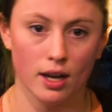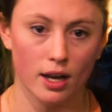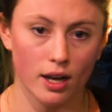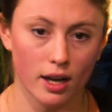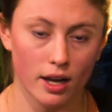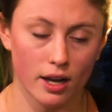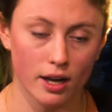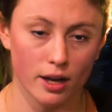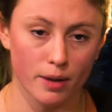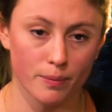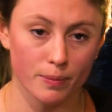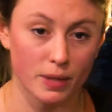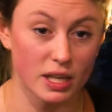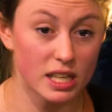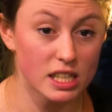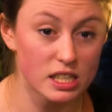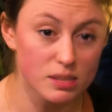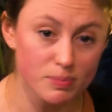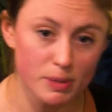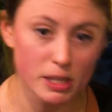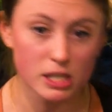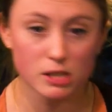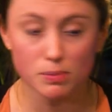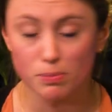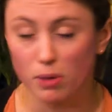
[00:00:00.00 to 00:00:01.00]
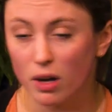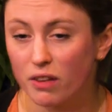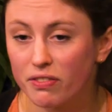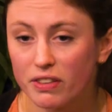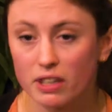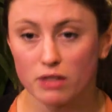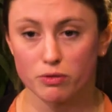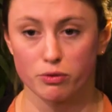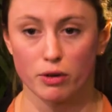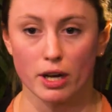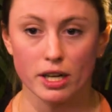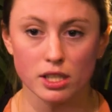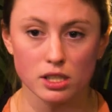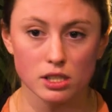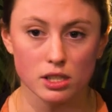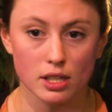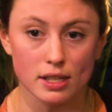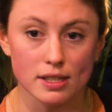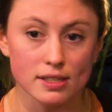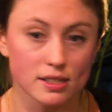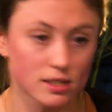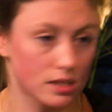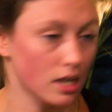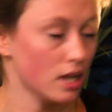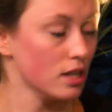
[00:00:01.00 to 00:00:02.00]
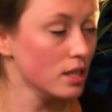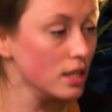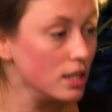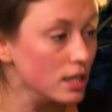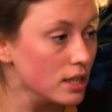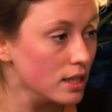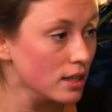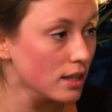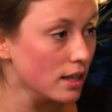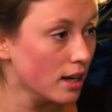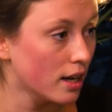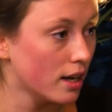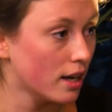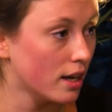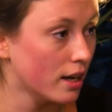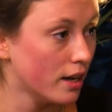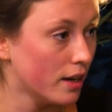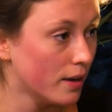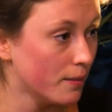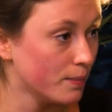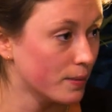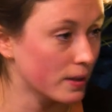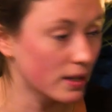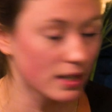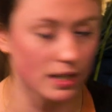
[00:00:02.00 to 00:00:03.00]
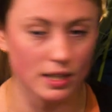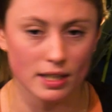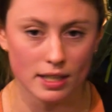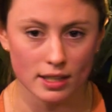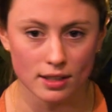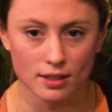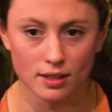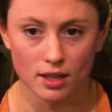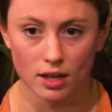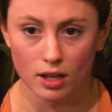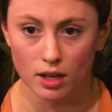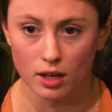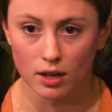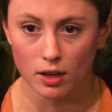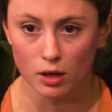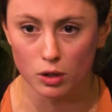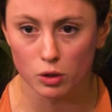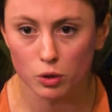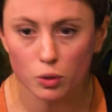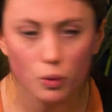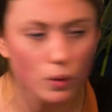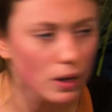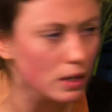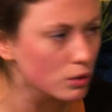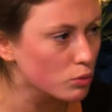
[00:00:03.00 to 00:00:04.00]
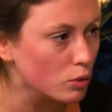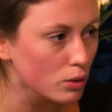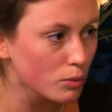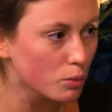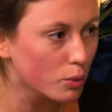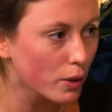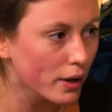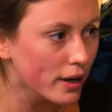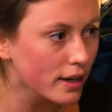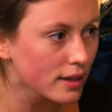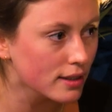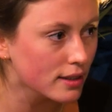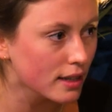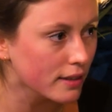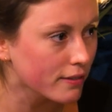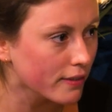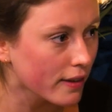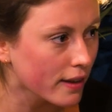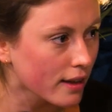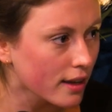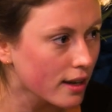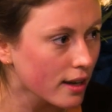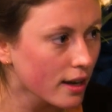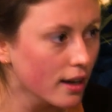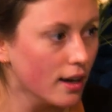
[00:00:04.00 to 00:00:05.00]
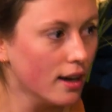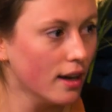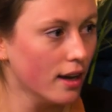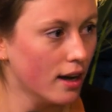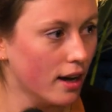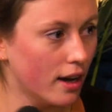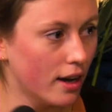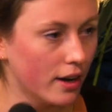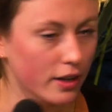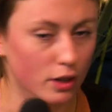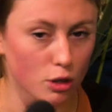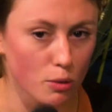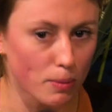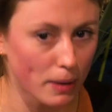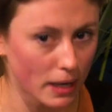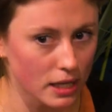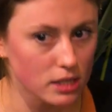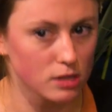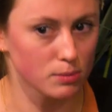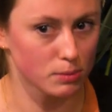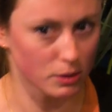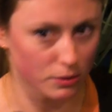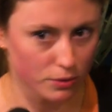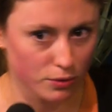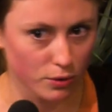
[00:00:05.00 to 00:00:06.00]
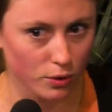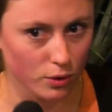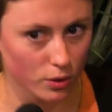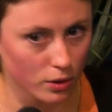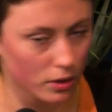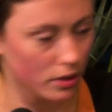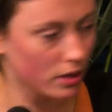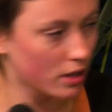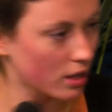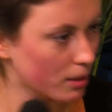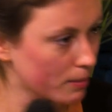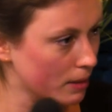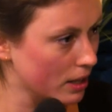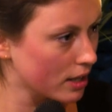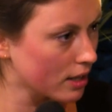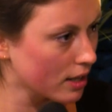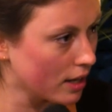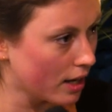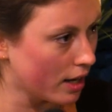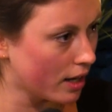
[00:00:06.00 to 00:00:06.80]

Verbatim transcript: Um, he speaks perfect French. He studied um, in uh, Lyon at one point, I think, uh, in the past before coming.